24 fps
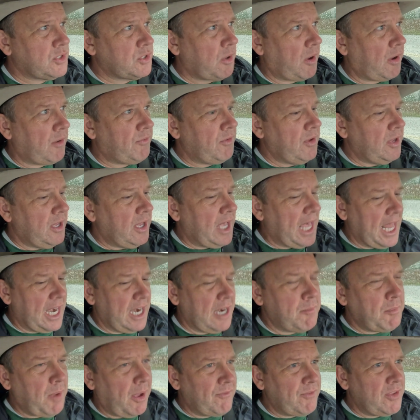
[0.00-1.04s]
So I've had
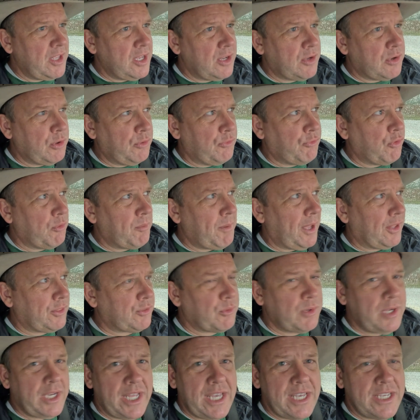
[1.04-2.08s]
it in my vehicle for about
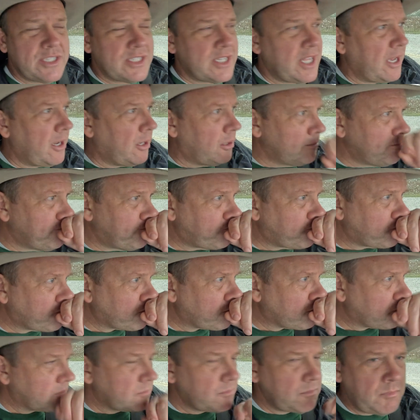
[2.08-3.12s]
3 days now.
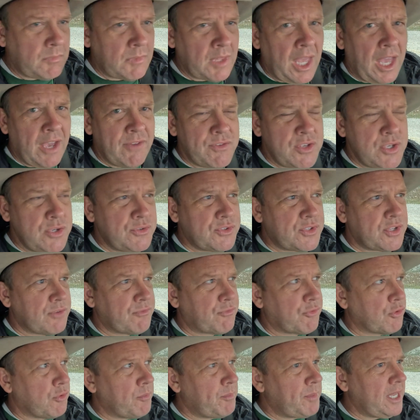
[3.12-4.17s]
I've used
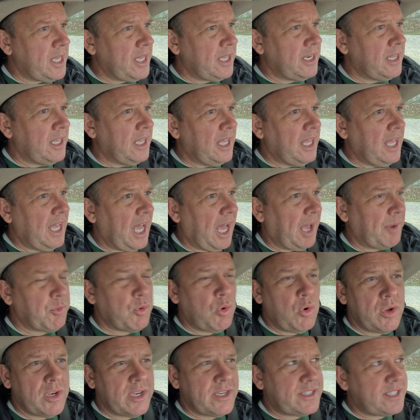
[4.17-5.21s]
it for a bit. I'm
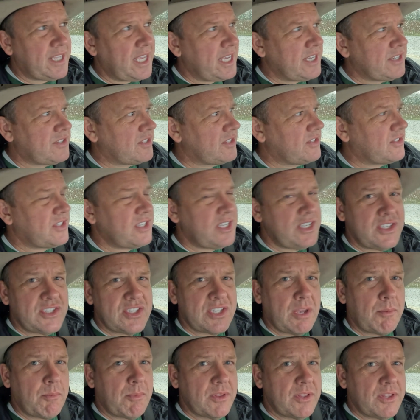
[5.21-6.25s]
going to test to see
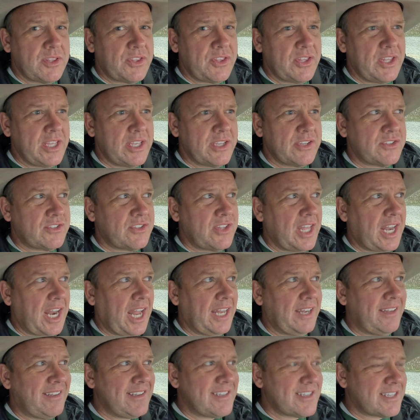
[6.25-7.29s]
some of the things that
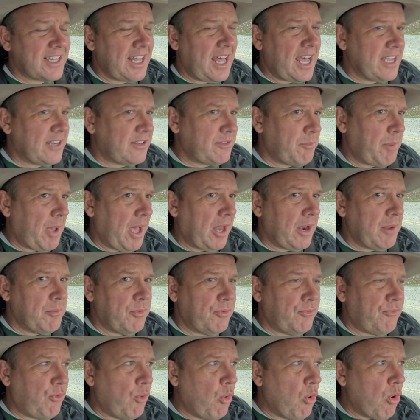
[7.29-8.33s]
I disliked about it
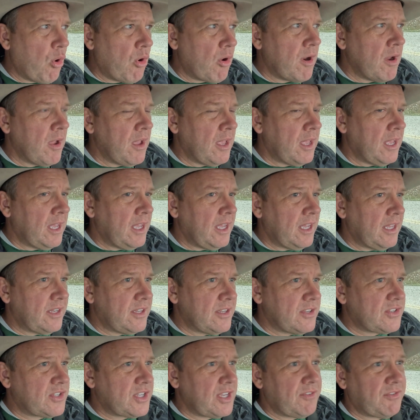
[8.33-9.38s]
before,
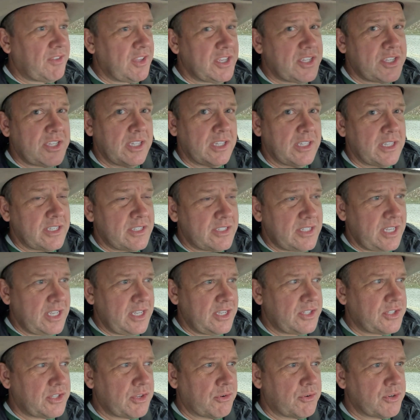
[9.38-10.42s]
to see if they still
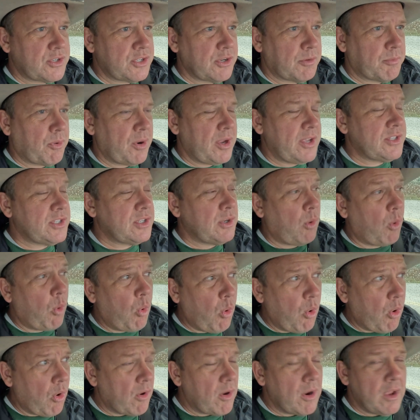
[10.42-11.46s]
exist and are still present,
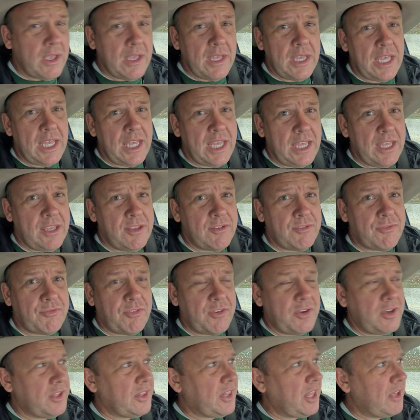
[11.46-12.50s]
or if
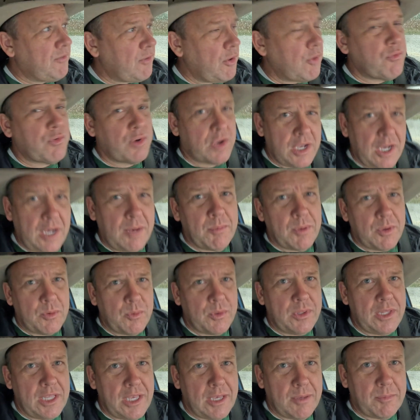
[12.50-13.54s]
they've overcome it
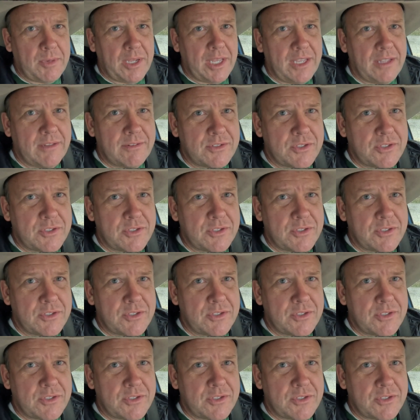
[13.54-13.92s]
with the update.